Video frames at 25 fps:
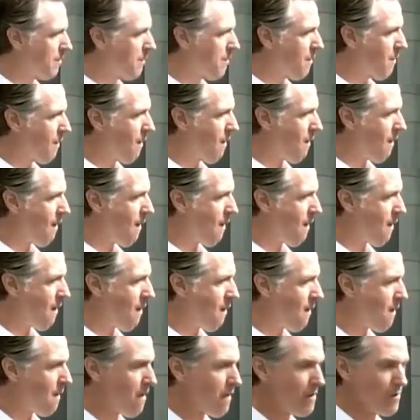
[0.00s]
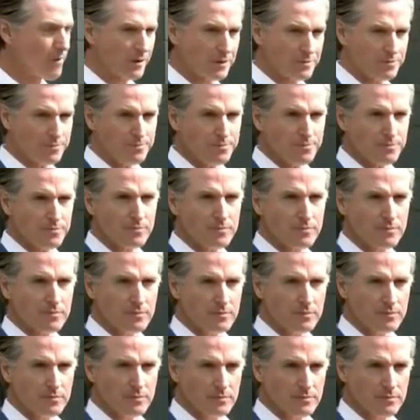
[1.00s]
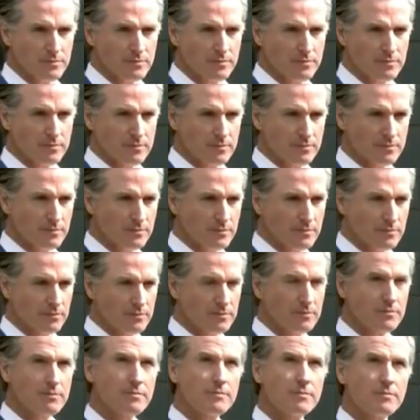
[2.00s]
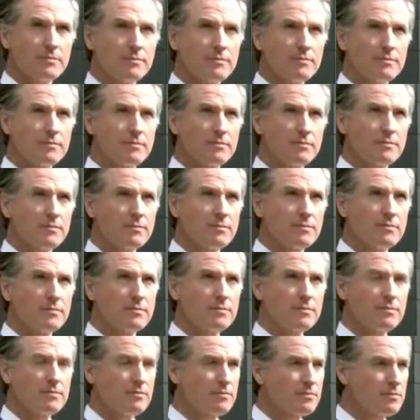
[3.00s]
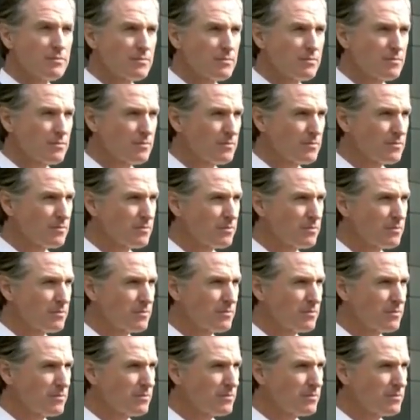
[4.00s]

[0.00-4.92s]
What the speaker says: This person isn't speaking.